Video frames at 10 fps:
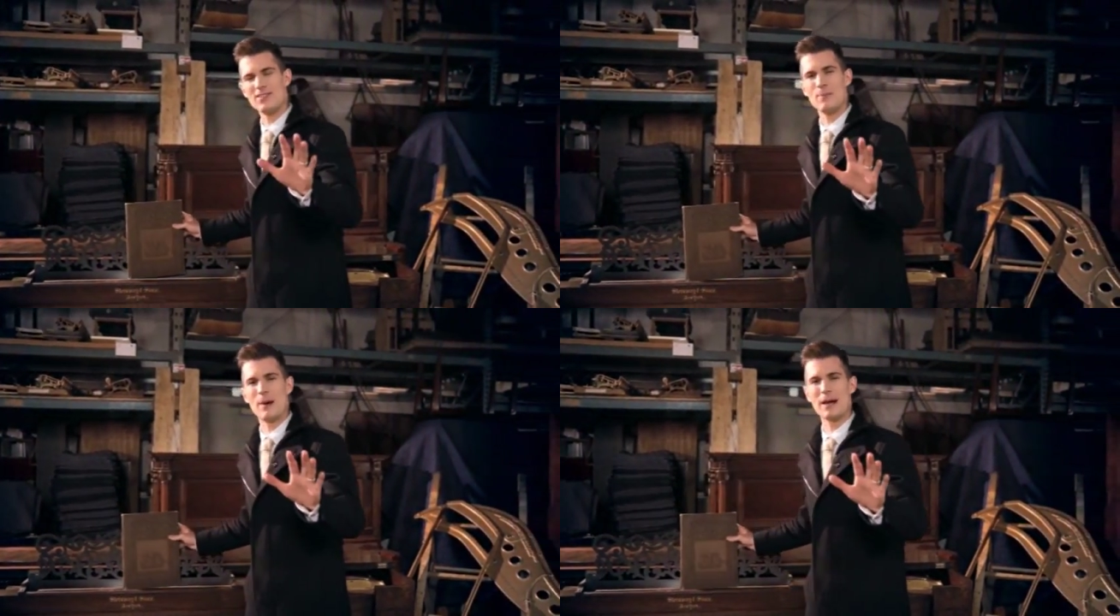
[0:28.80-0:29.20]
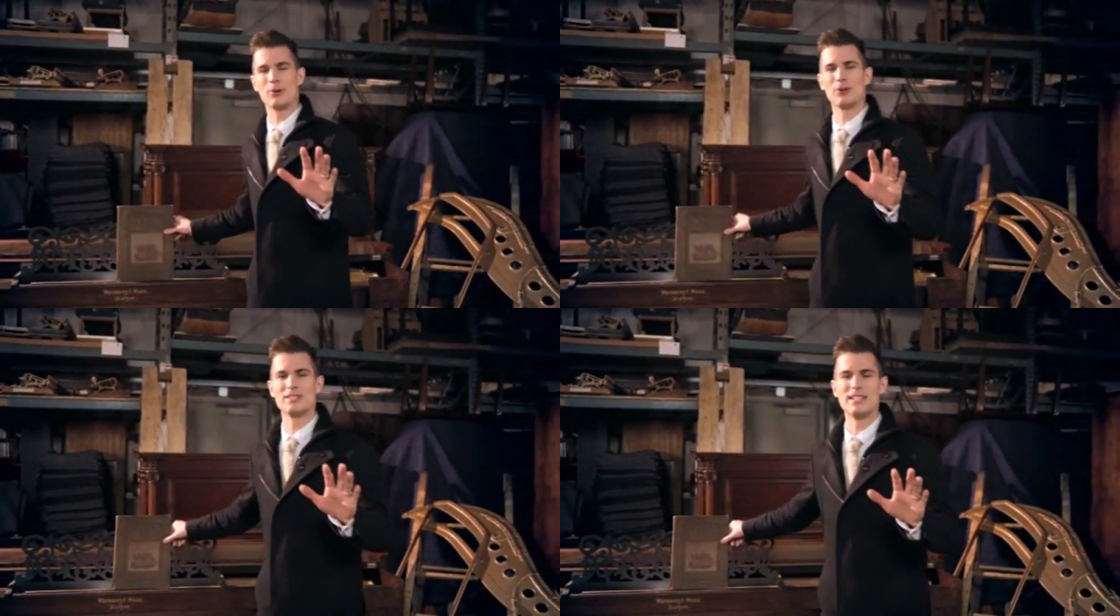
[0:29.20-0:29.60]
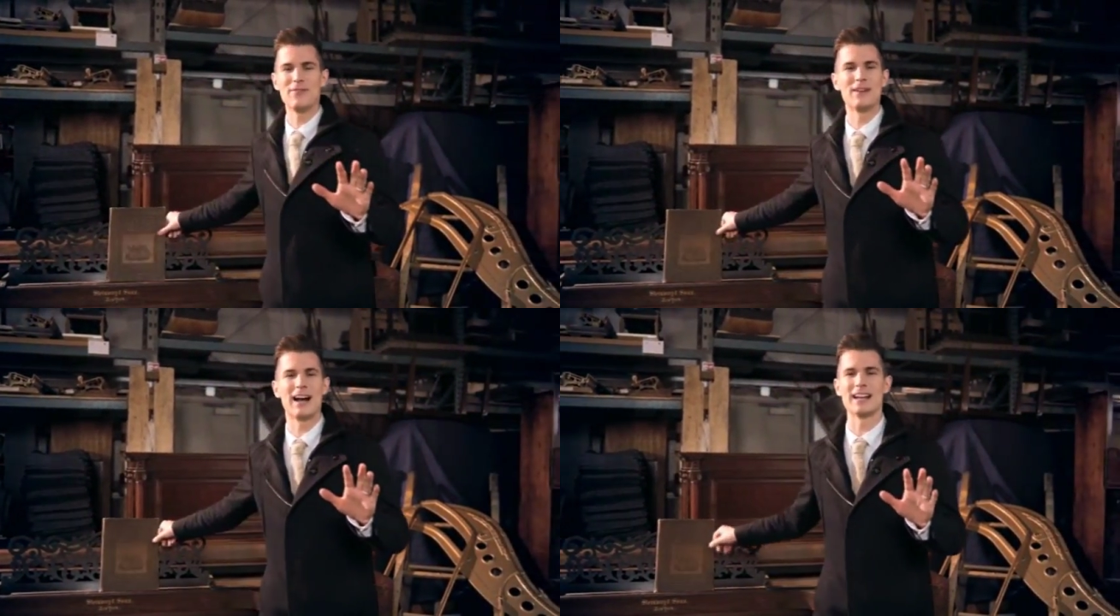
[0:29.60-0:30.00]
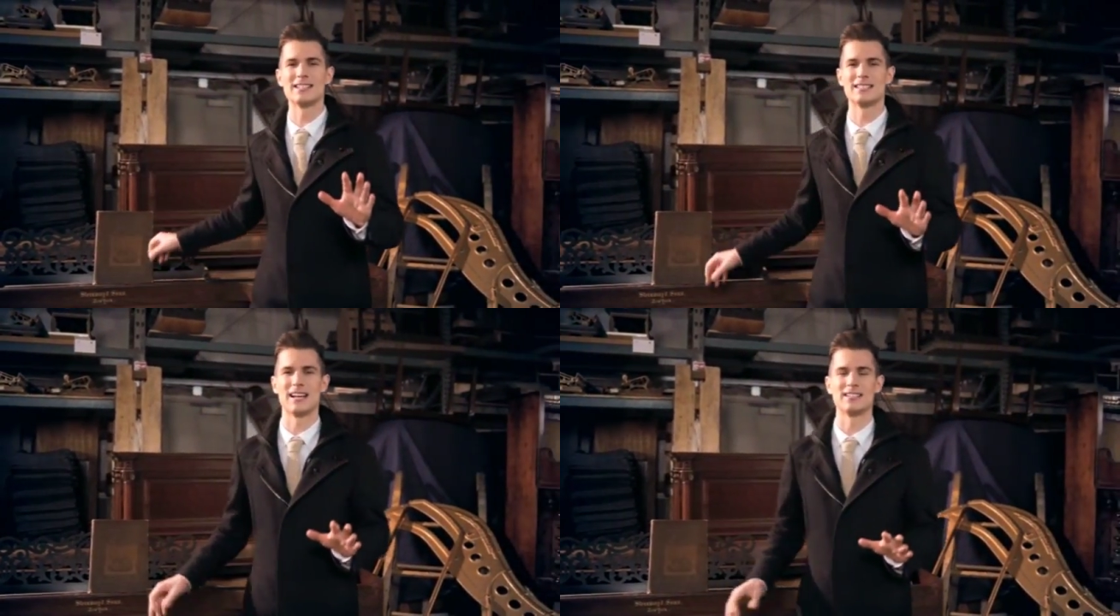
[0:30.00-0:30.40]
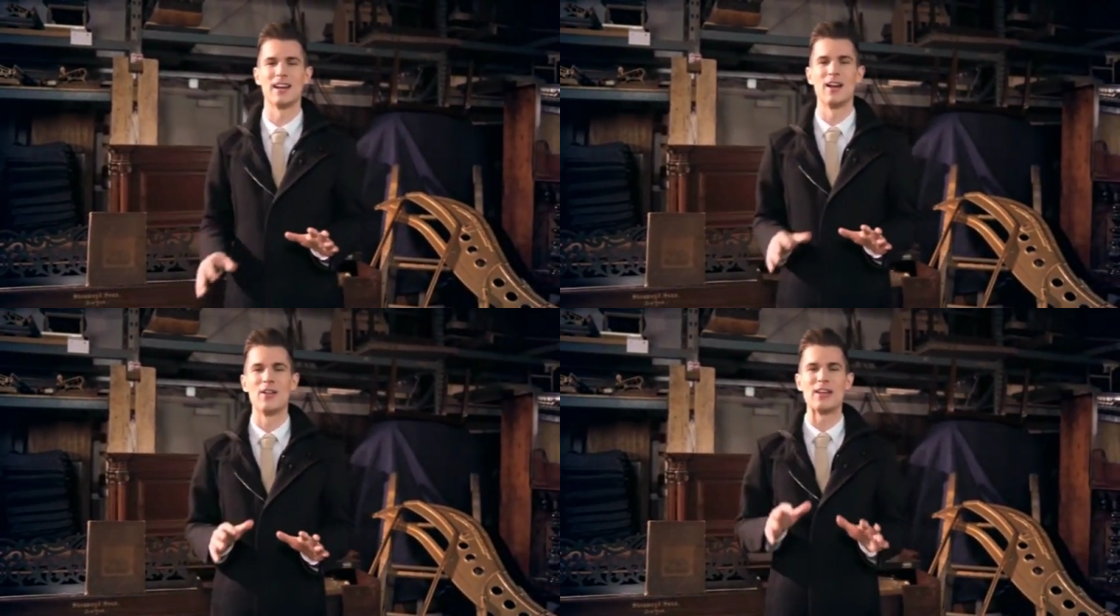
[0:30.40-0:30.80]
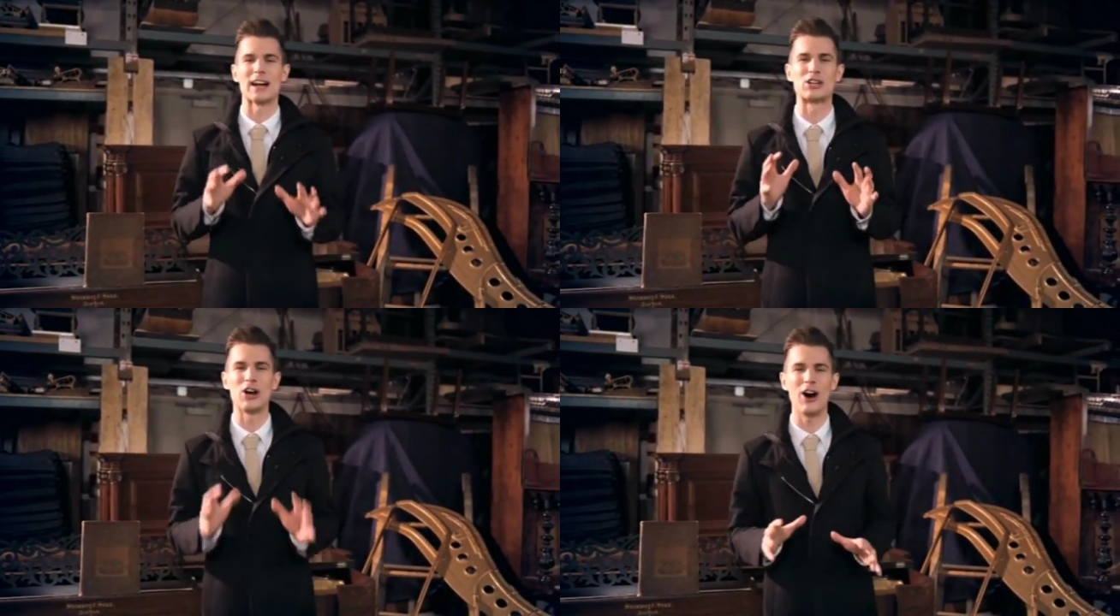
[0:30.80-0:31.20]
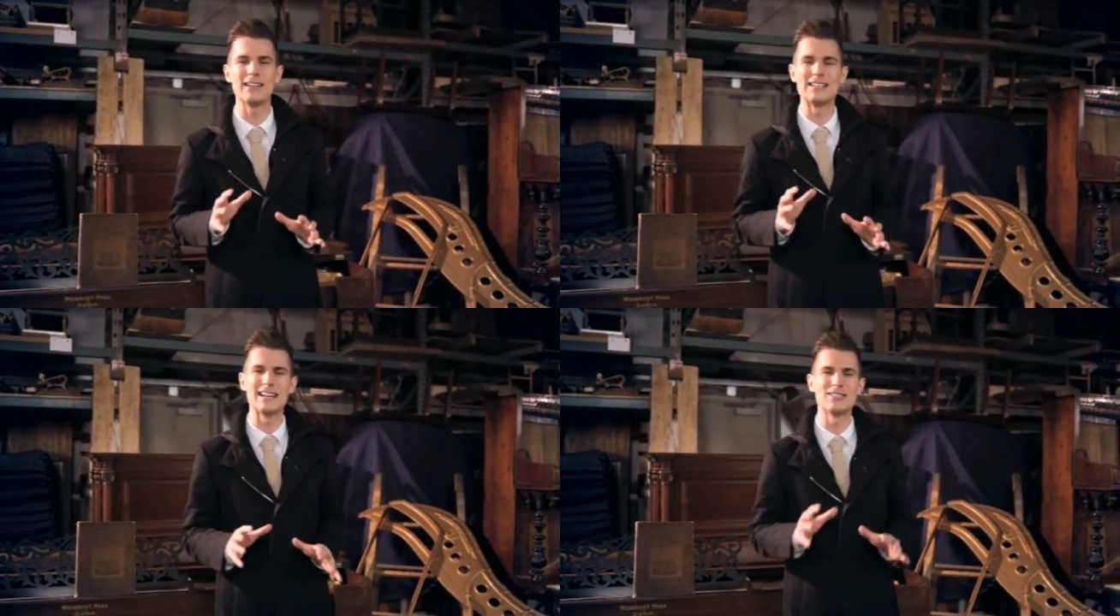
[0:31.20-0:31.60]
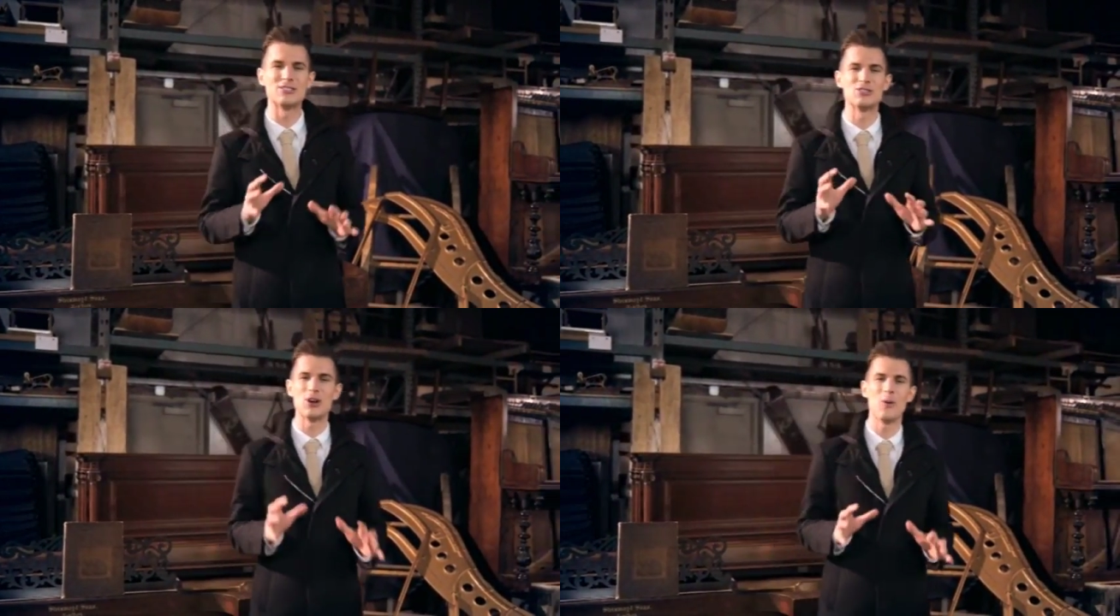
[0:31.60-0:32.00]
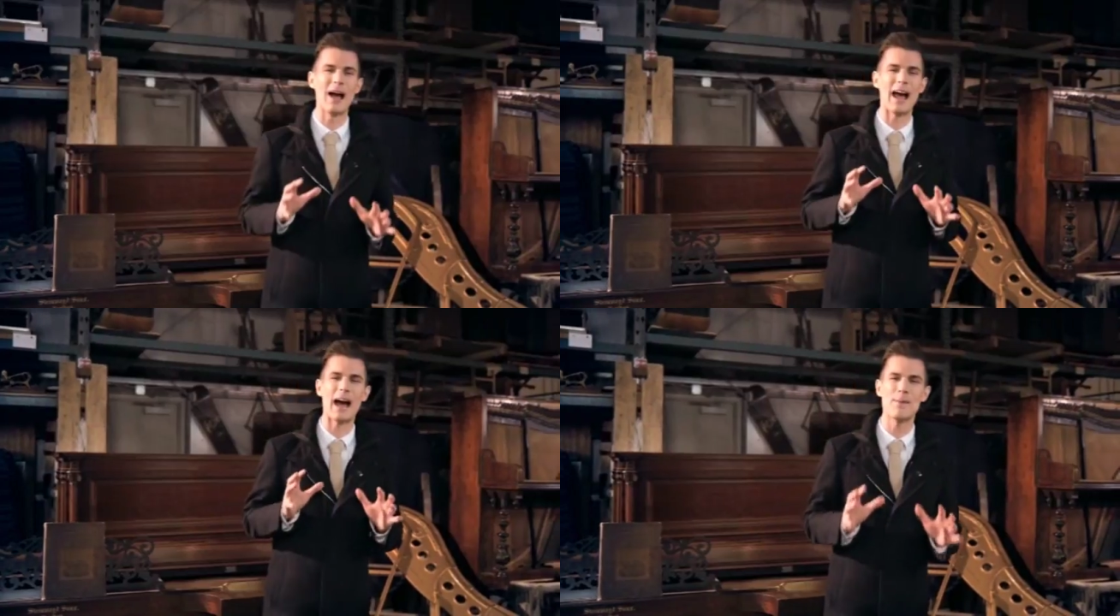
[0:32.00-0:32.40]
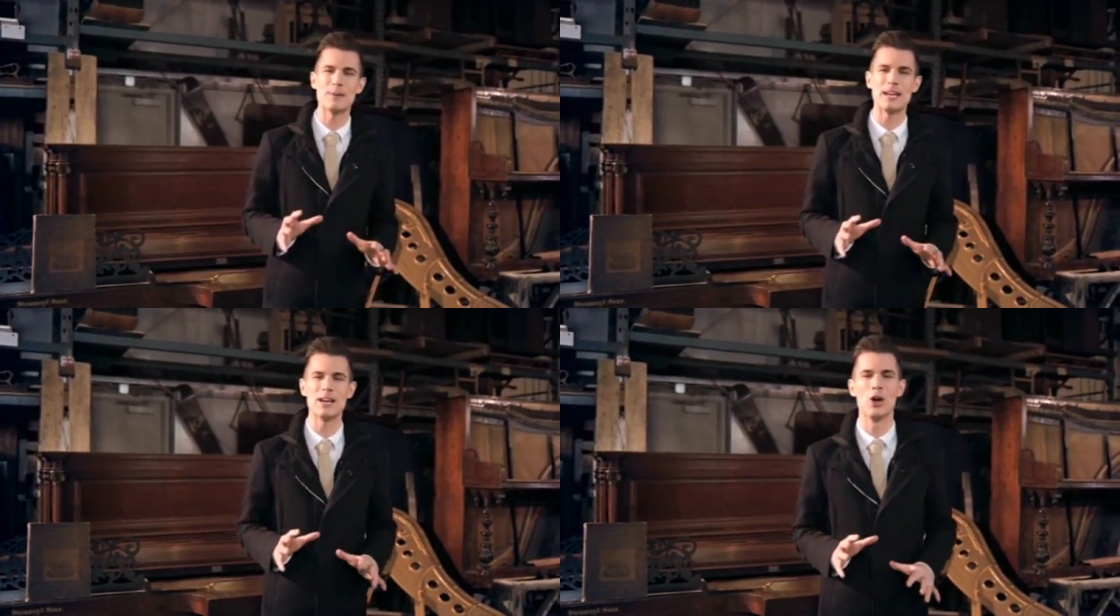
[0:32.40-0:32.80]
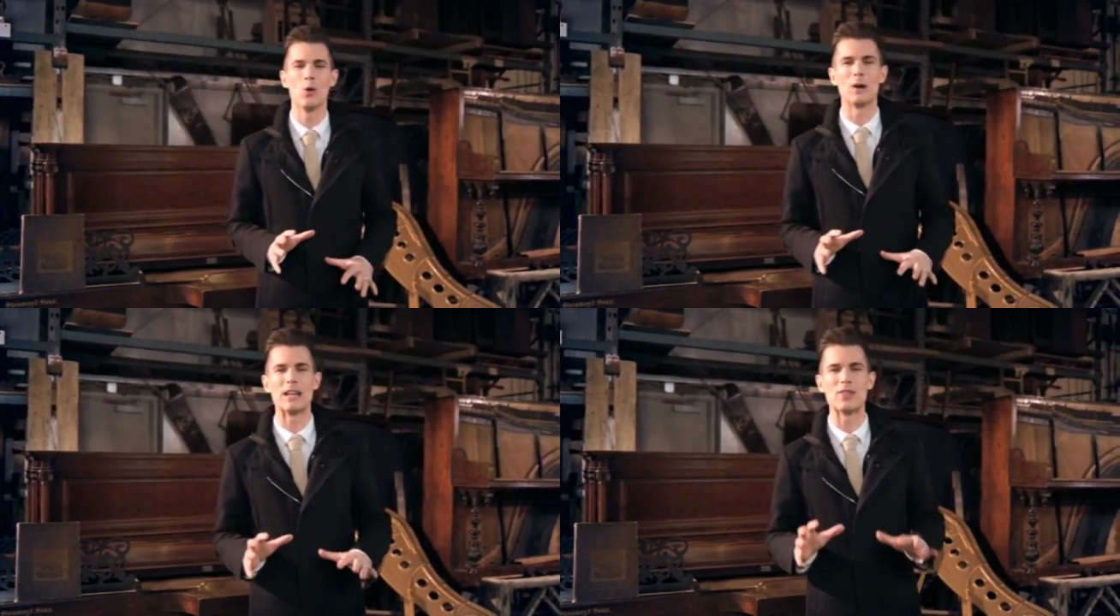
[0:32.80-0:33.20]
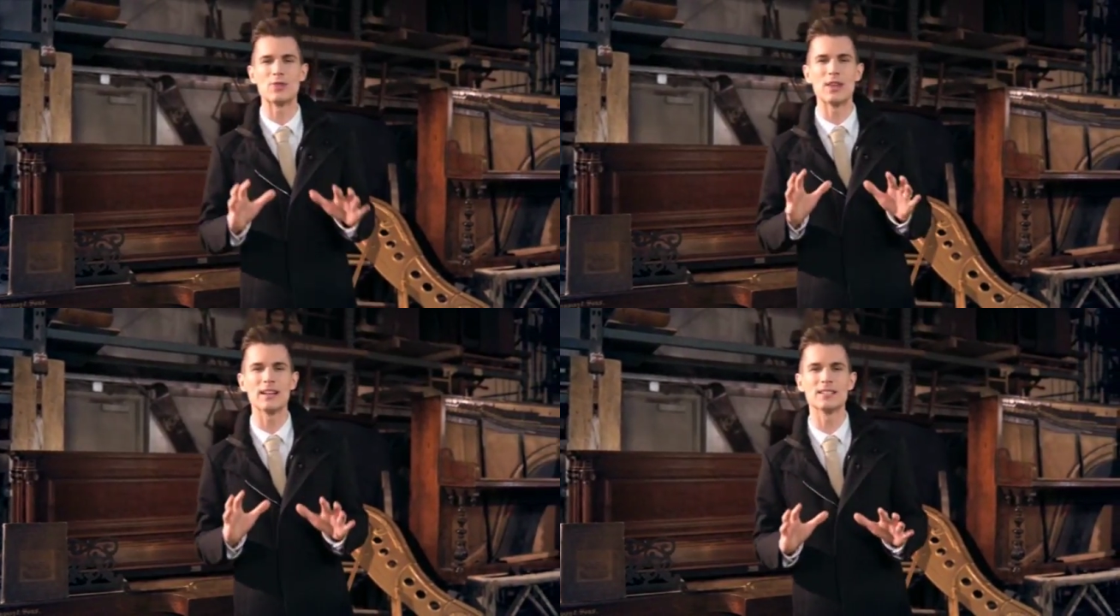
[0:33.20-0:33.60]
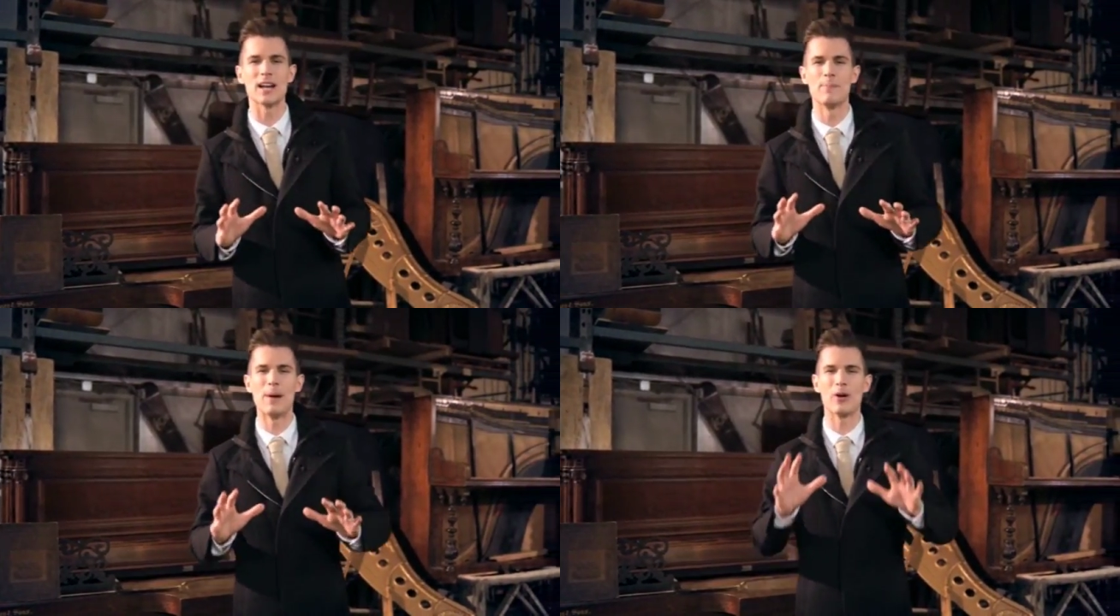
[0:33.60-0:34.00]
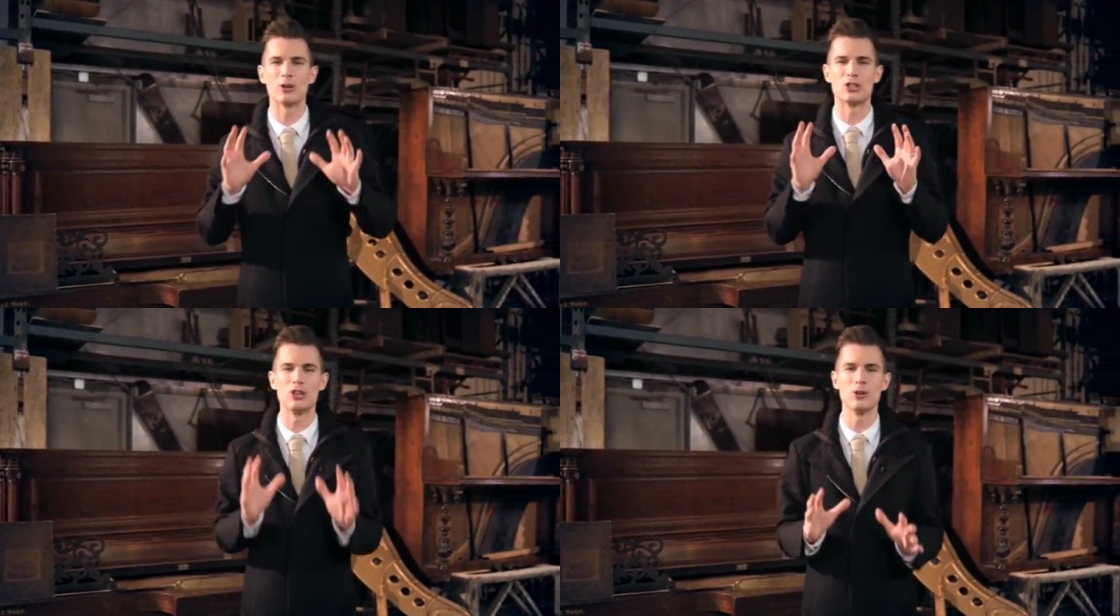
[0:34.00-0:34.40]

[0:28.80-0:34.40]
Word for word: In the Bible, Zephaniah says, that God gets so happy when he thinks about